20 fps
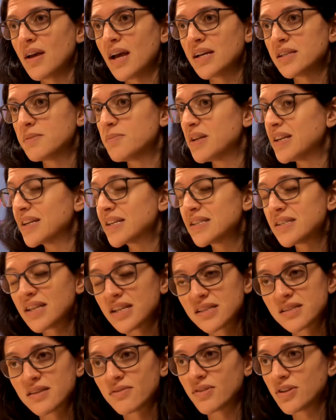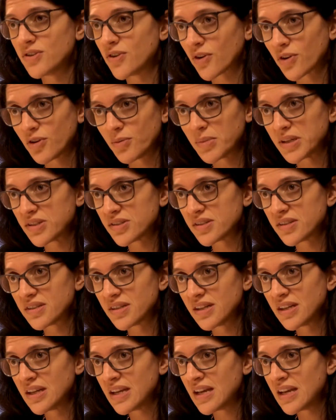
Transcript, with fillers: has been extensively documented.